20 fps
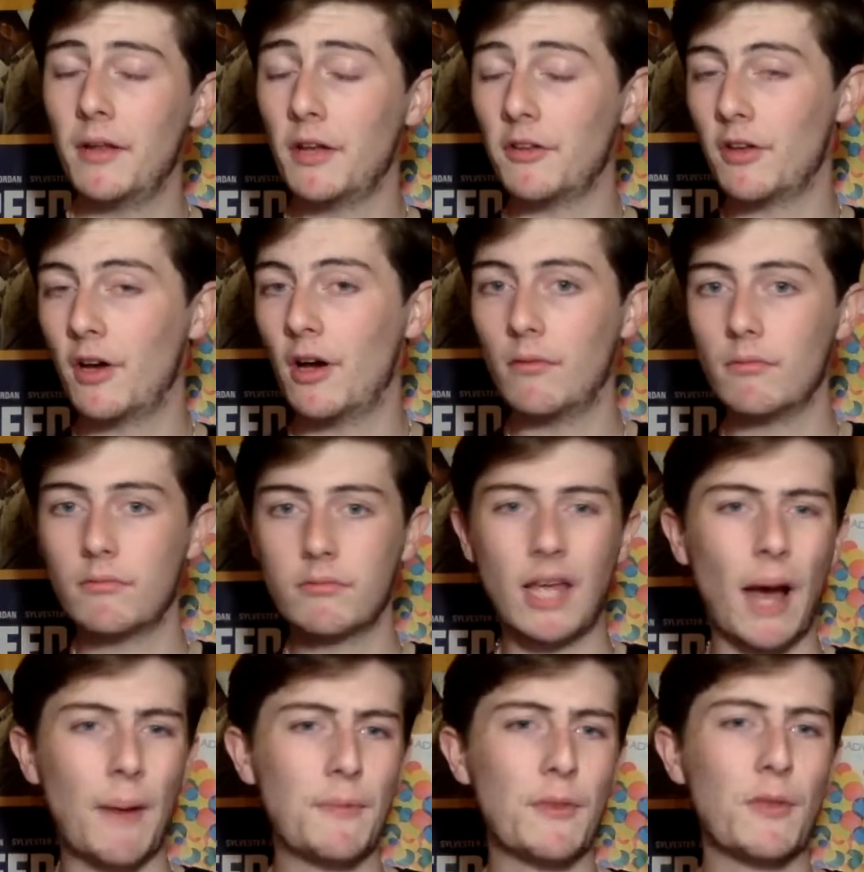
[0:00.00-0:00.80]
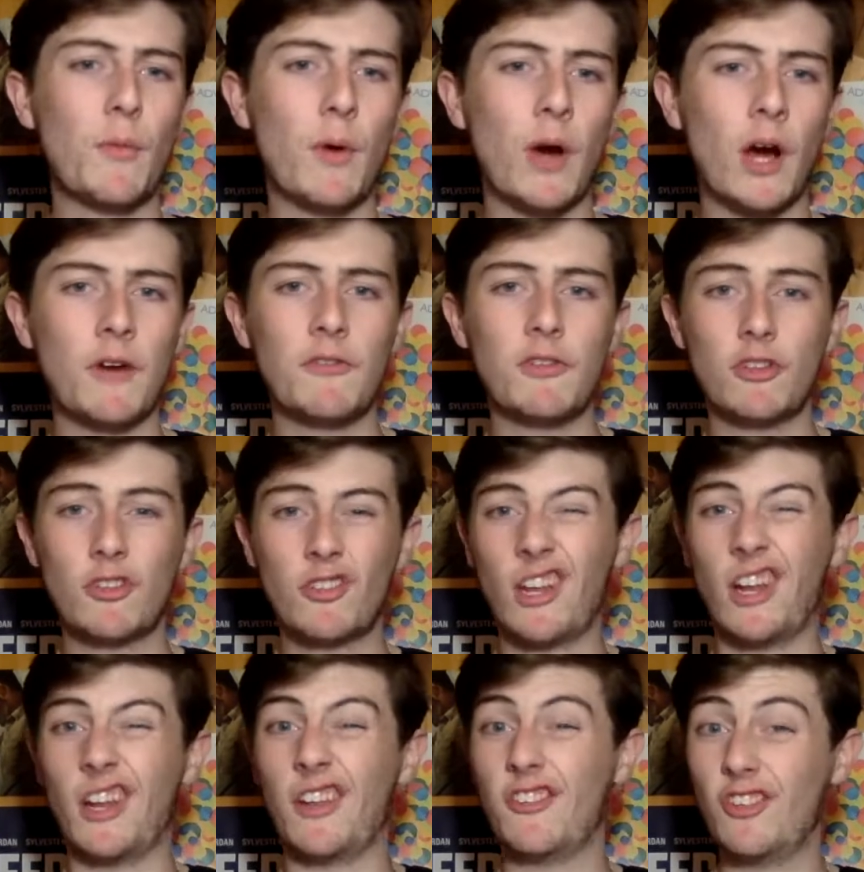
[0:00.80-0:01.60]
I thought Captain Marvel just
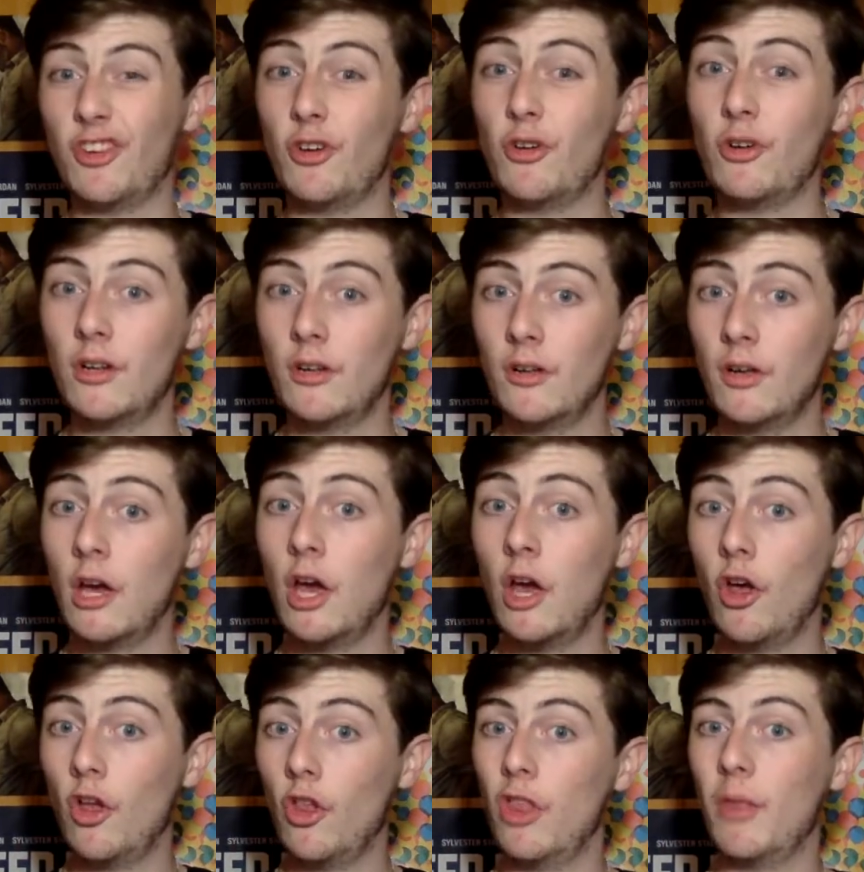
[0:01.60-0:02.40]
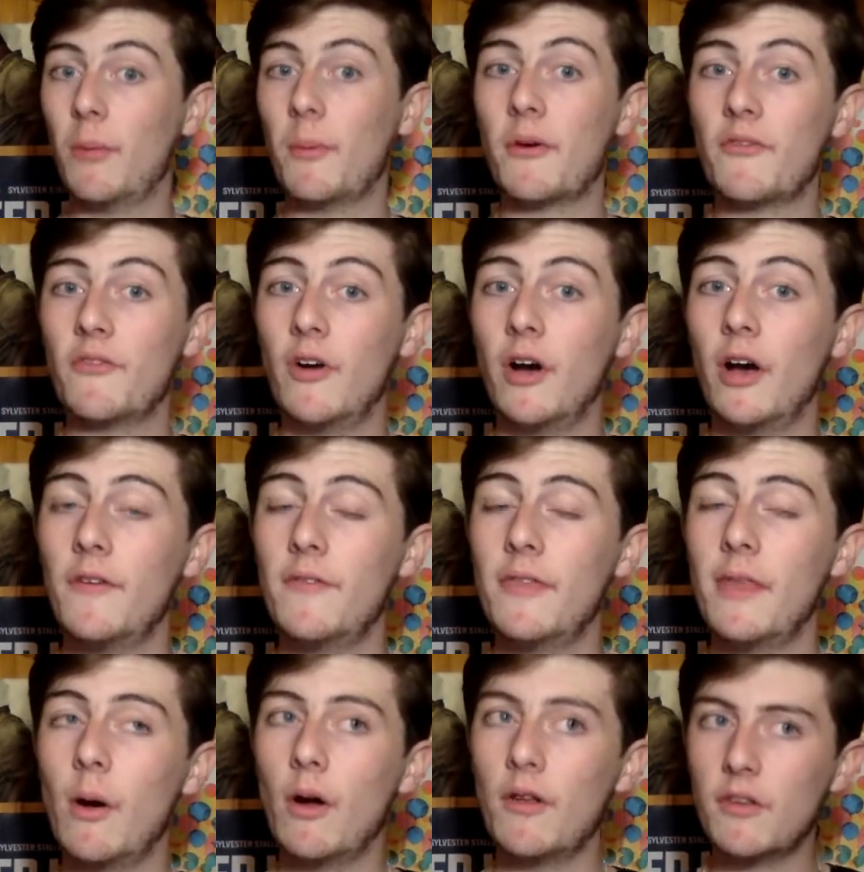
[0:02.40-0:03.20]
kind of suited number 5.
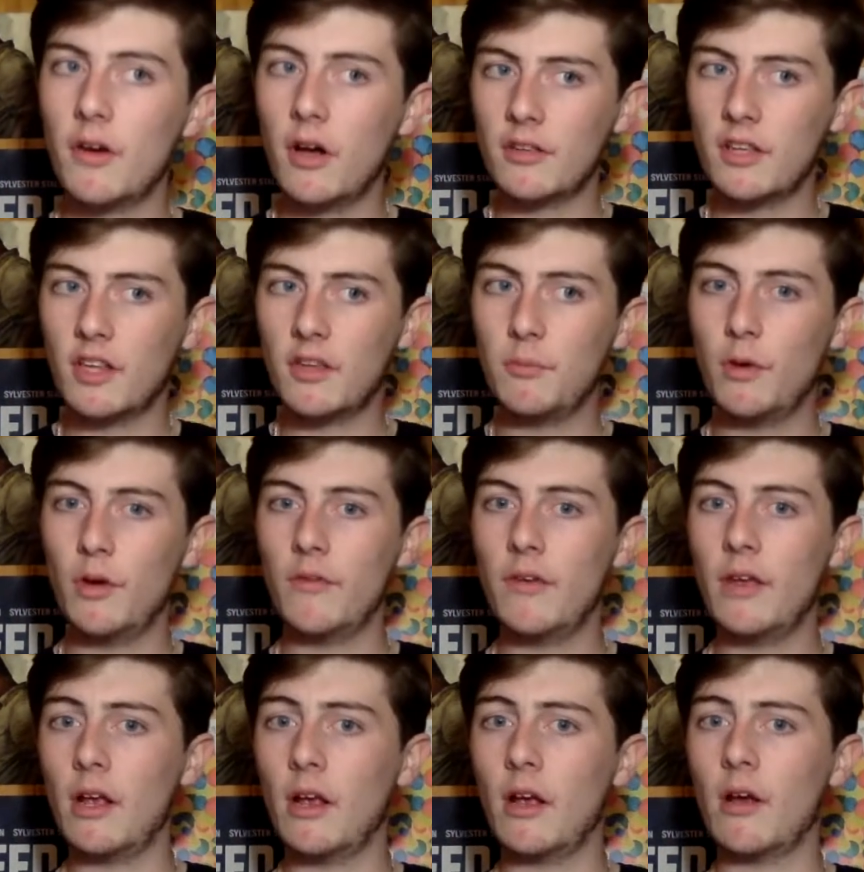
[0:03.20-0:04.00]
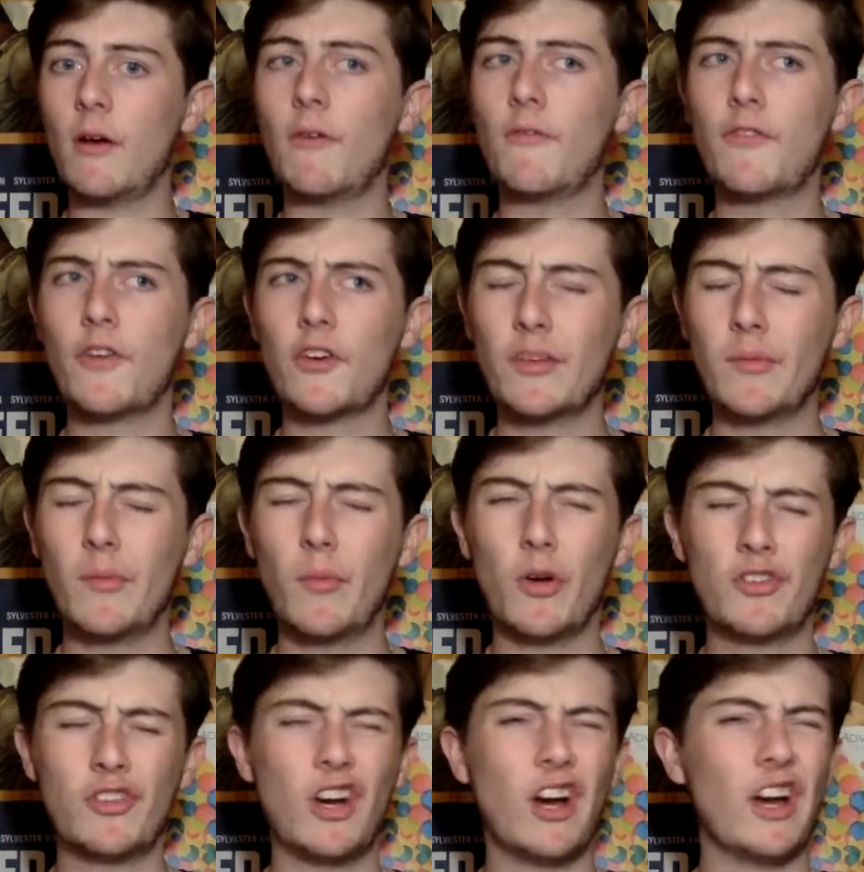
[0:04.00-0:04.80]
Now, I thought this movie, first time I
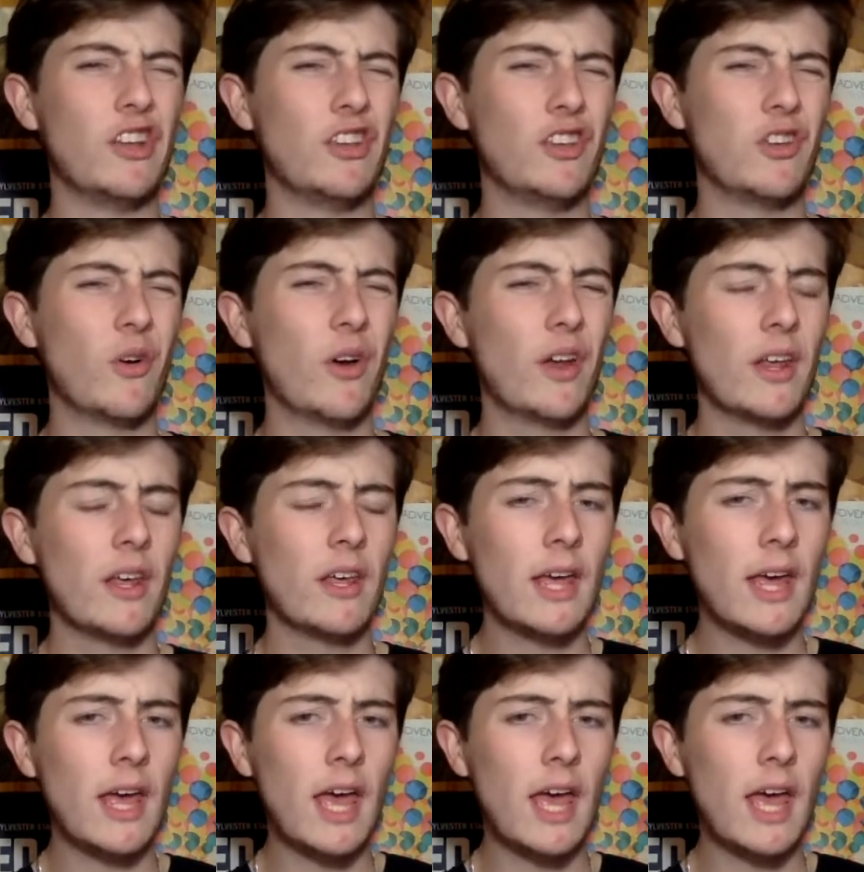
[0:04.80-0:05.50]
watched it, I enjoyed it.